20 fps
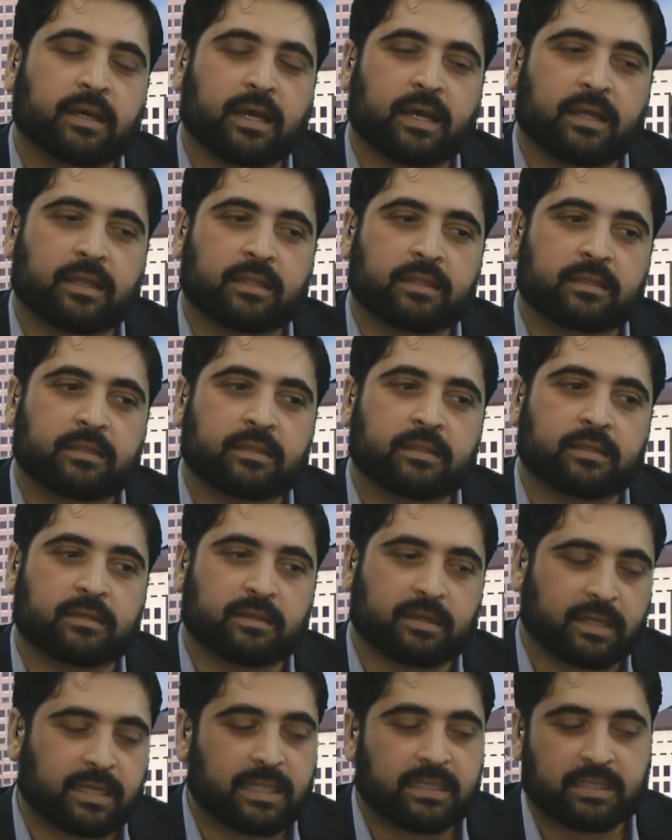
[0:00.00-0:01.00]
And
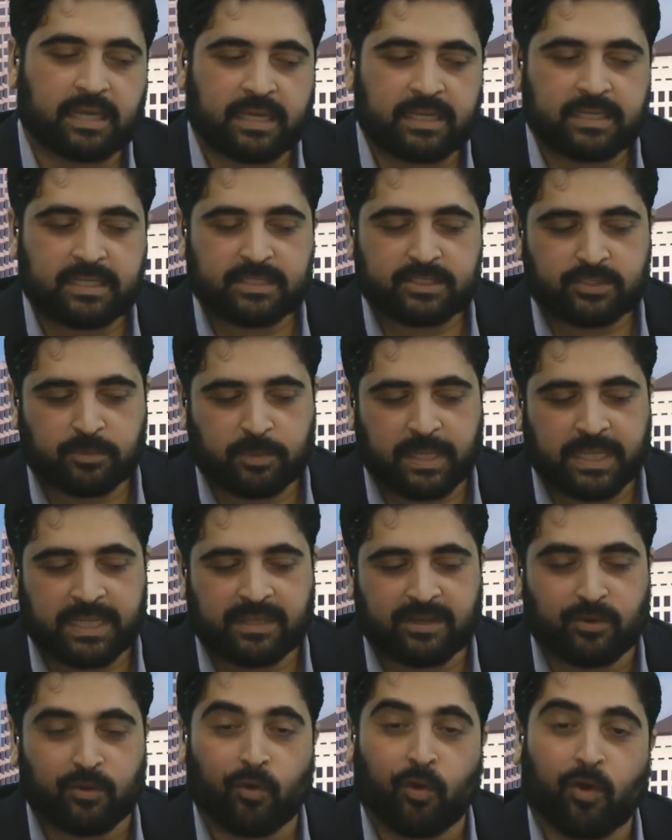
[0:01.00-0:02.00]
again, the idea is to make
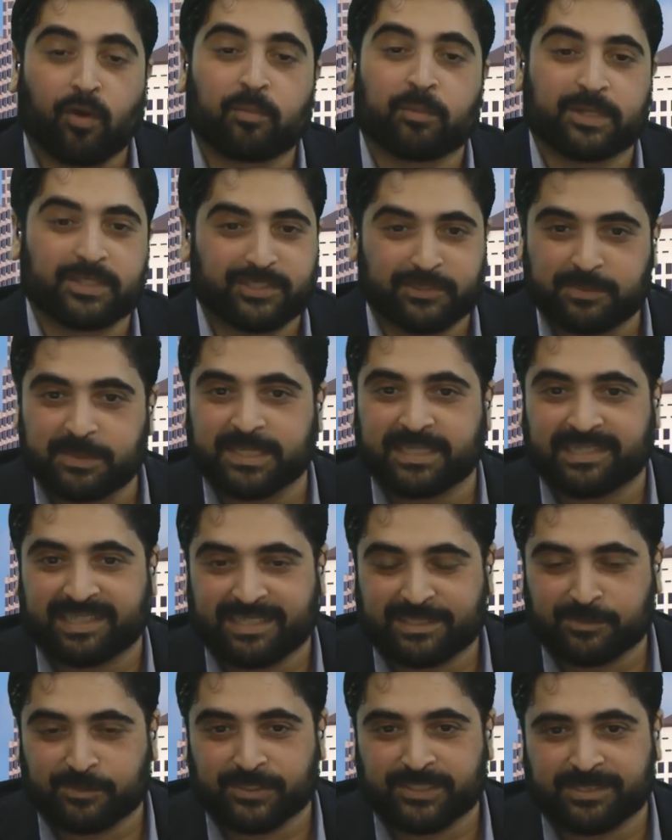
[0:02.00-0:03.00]
it normal to be an
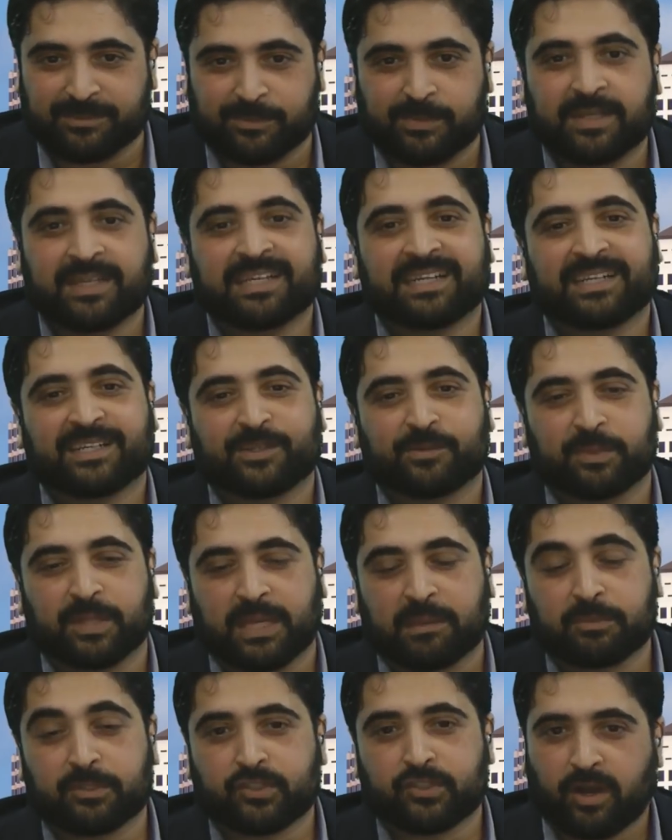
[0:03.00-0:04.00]
ex-Muslim, to be
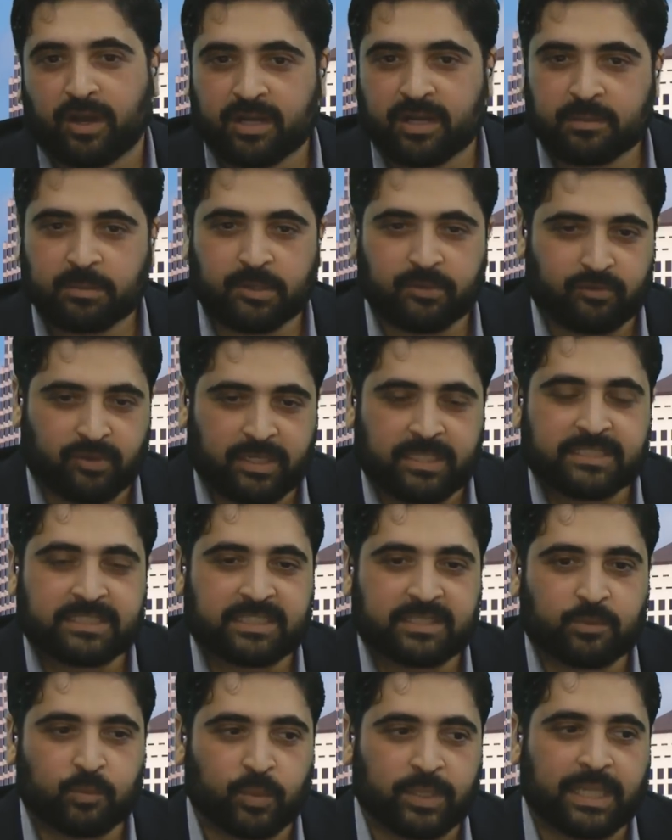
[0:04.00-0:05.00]
able to talk about
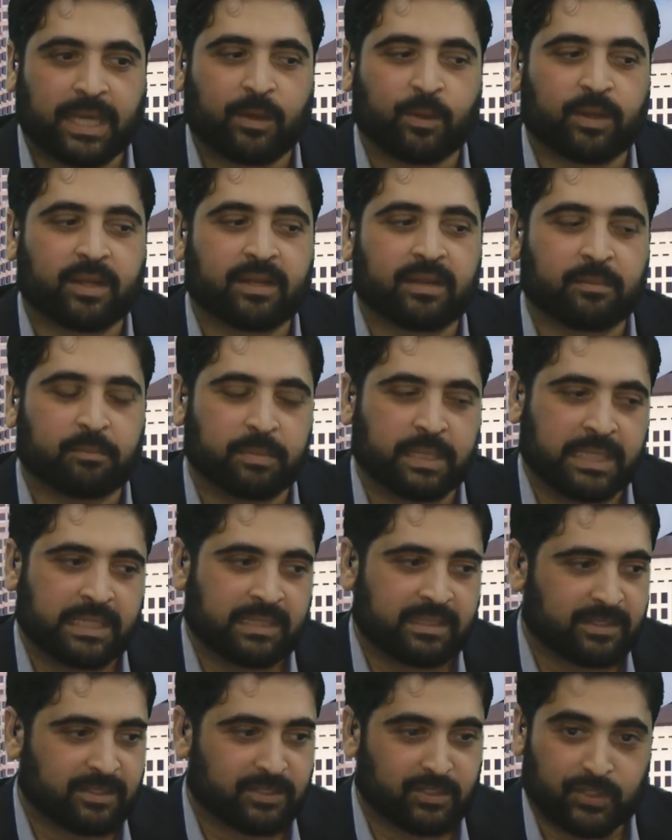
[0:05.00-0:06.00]
religion without
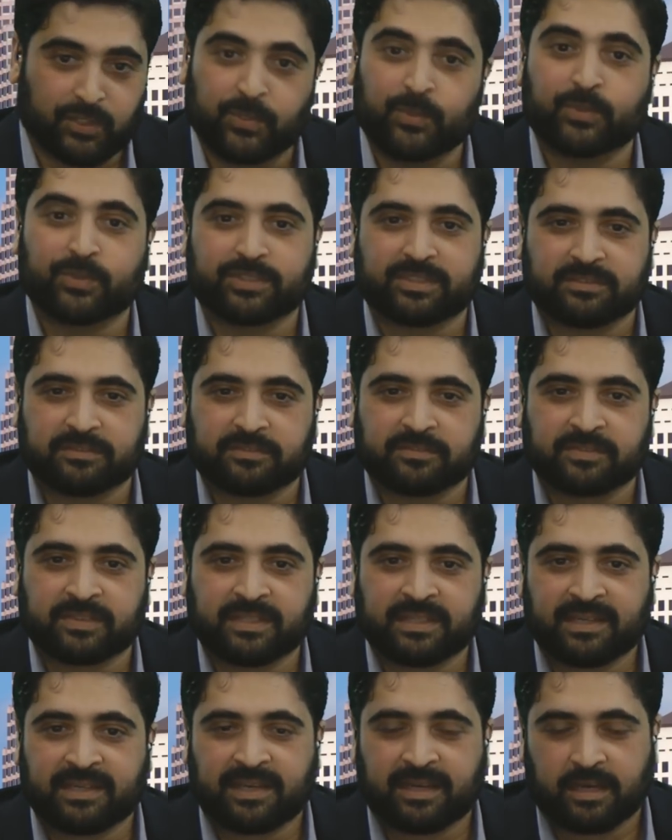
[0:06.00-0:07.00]
being accused of,
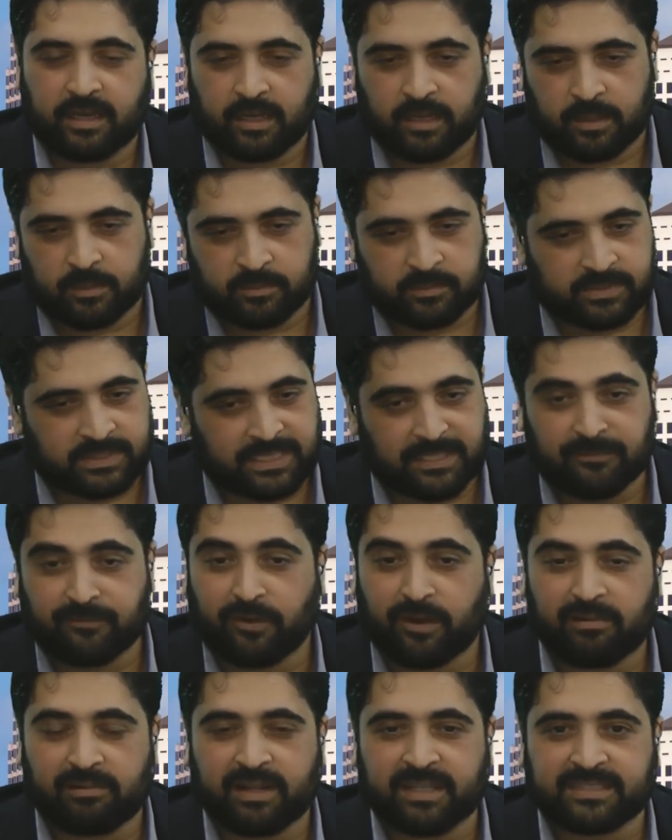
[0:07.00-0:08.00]
say,
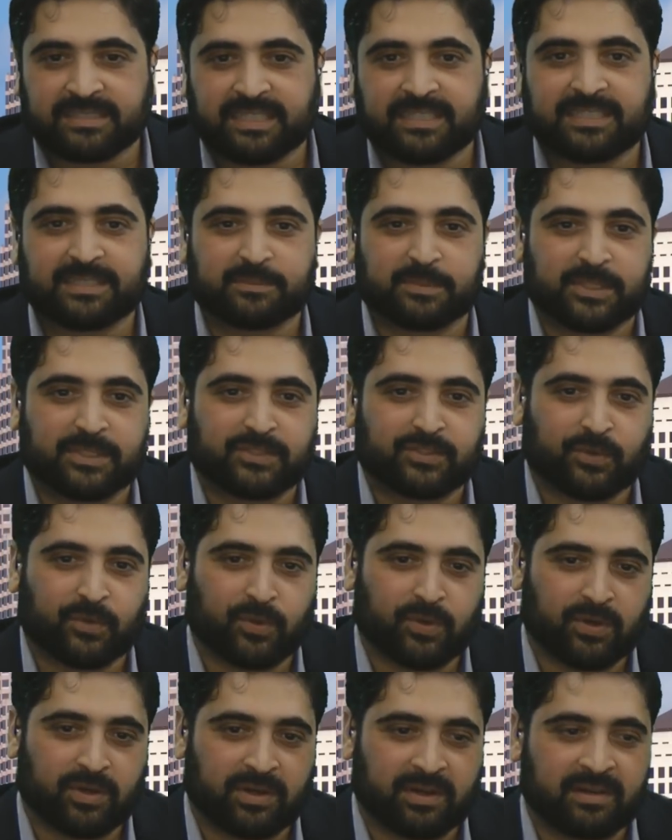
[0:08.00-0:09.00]
far-right sentiments
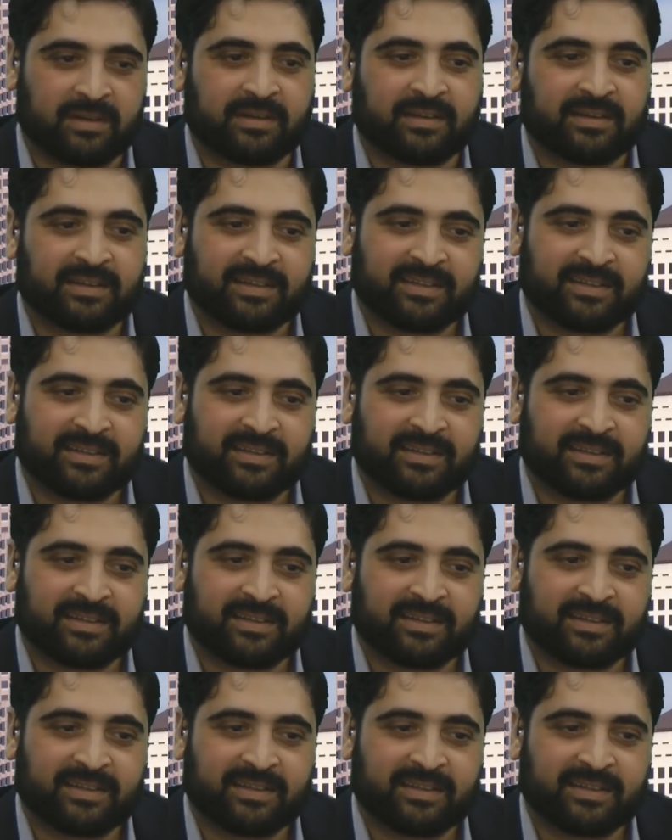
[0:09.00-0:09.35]
or